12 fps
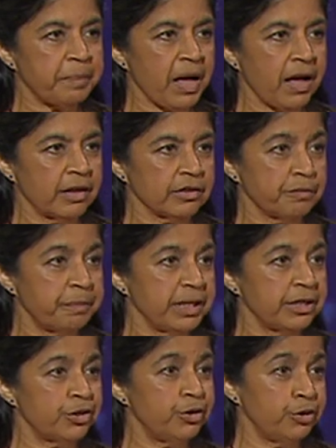part of
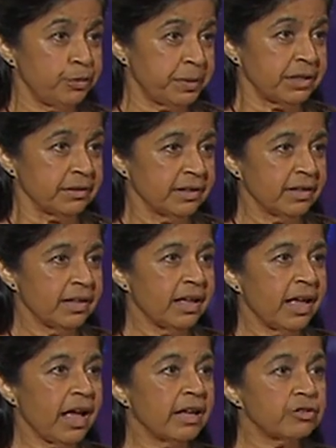being human
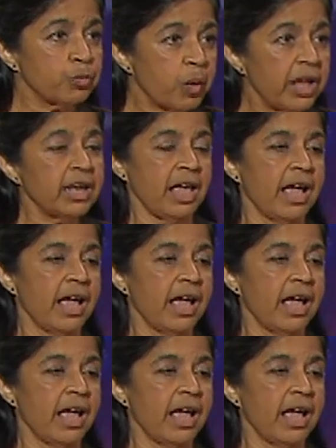as well